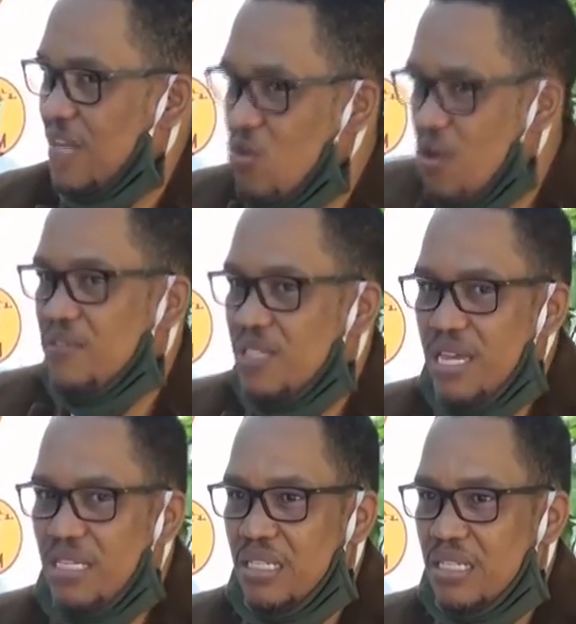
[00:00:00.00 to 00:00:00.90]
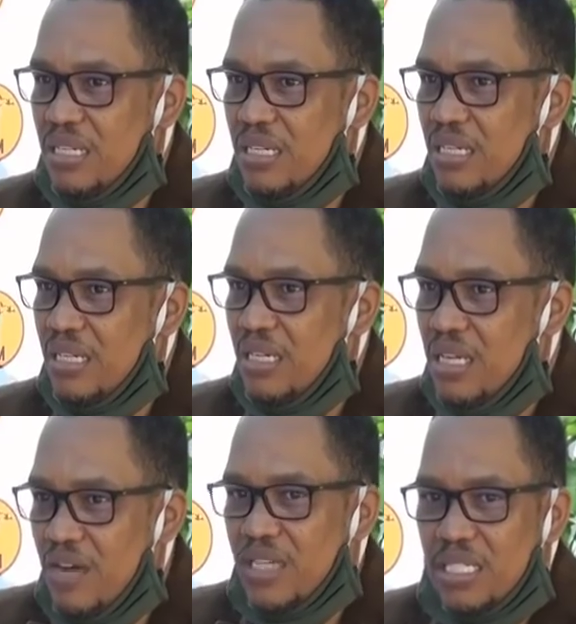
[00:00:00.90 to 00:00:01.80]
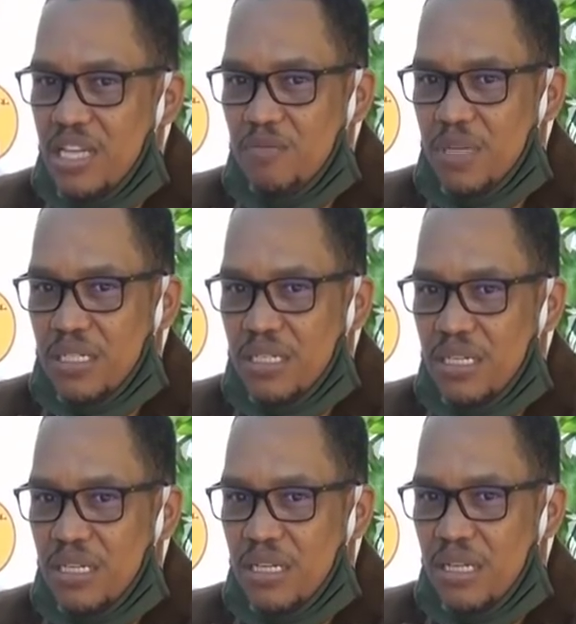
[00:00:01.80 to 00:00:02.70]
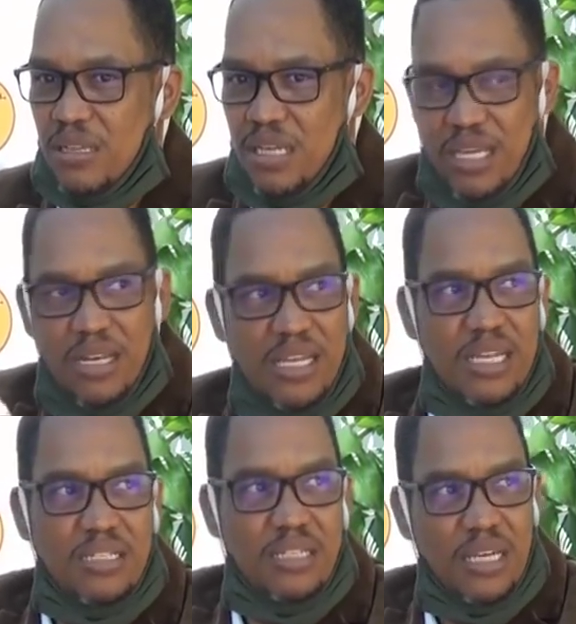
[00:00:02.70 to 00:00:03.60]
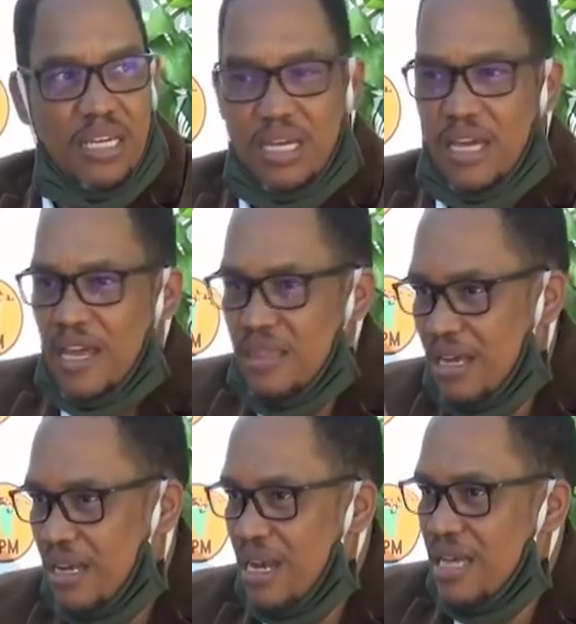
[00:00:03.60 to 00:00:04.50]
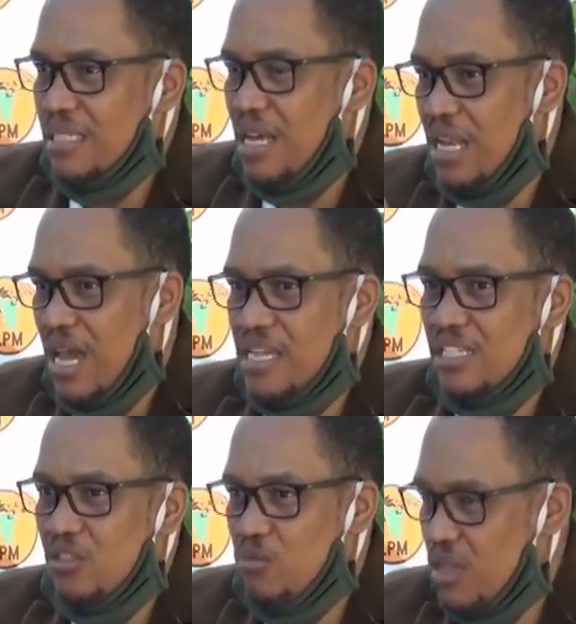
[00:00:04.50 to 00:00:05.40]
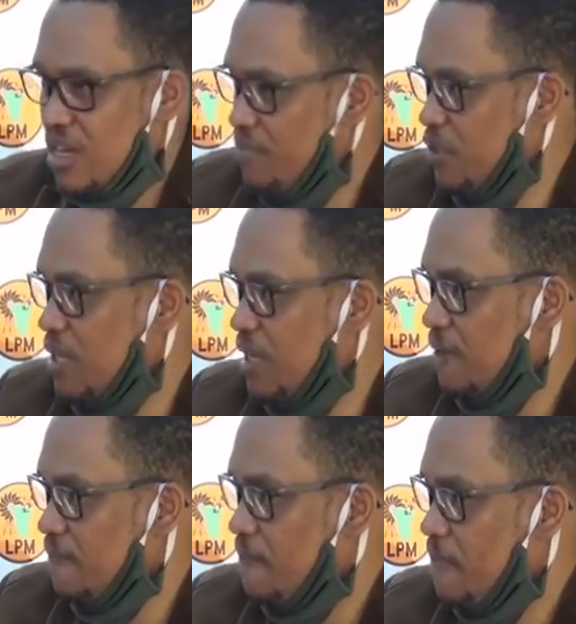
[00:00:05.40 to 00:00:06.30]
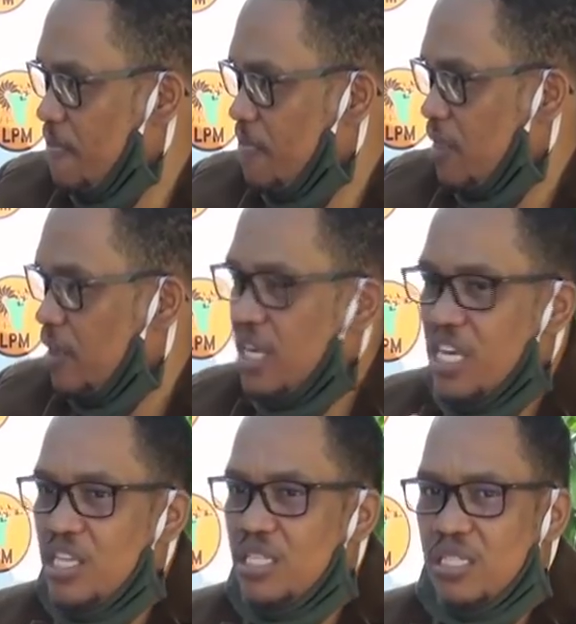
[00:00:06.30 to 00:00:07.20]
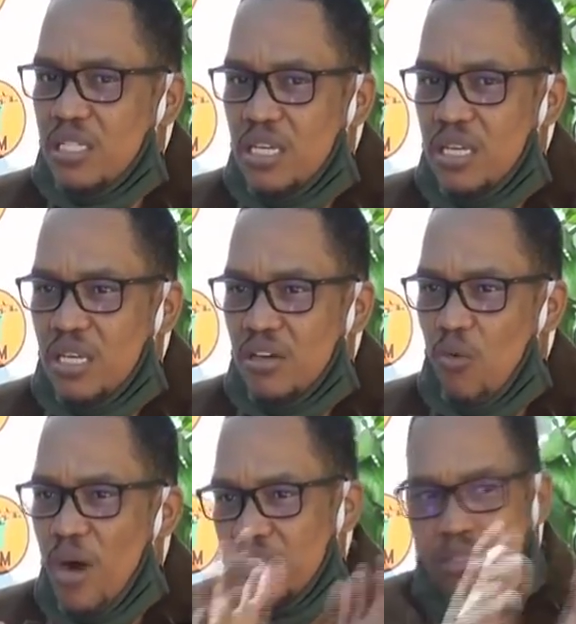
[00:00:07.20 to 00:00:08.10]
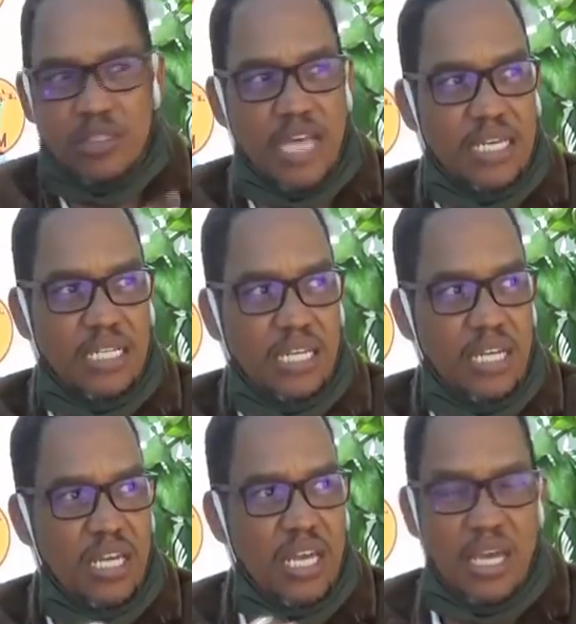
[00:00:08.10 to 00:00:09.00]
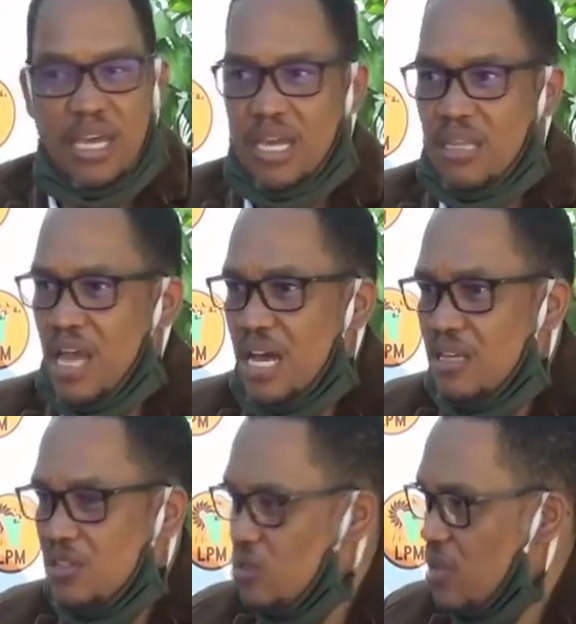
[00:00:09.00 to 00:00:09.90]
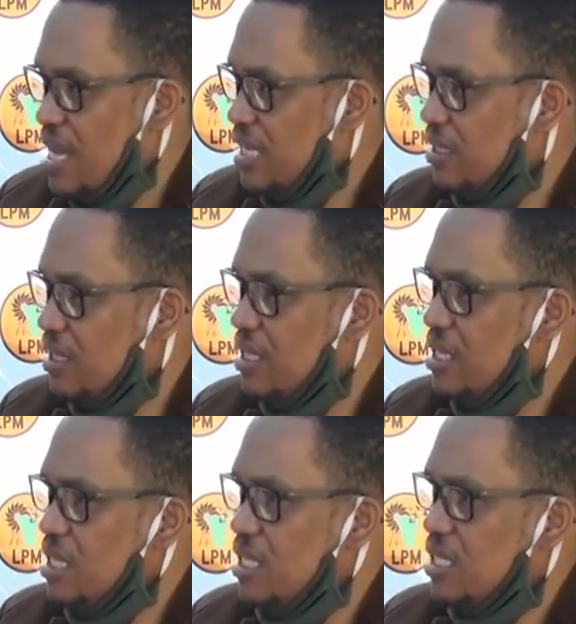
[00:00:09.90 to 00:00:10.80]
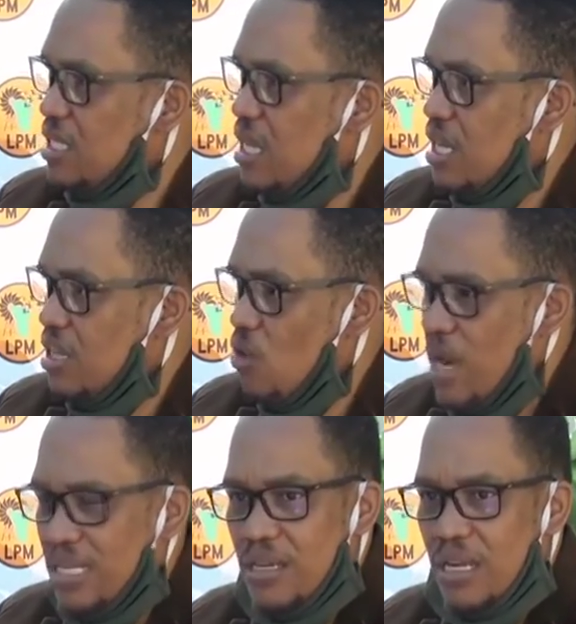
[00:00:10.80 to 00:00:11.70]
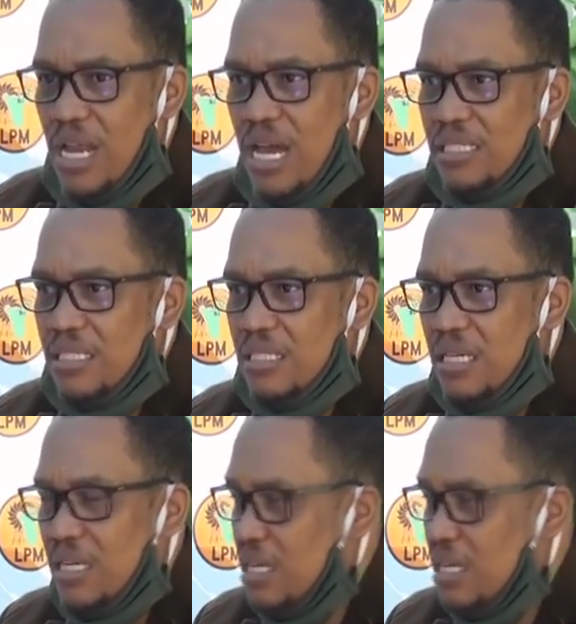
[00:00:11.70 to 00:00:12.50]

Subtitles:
And we have said it in our statement. The elite and the class alliance with capital is one society. The other society is the working class,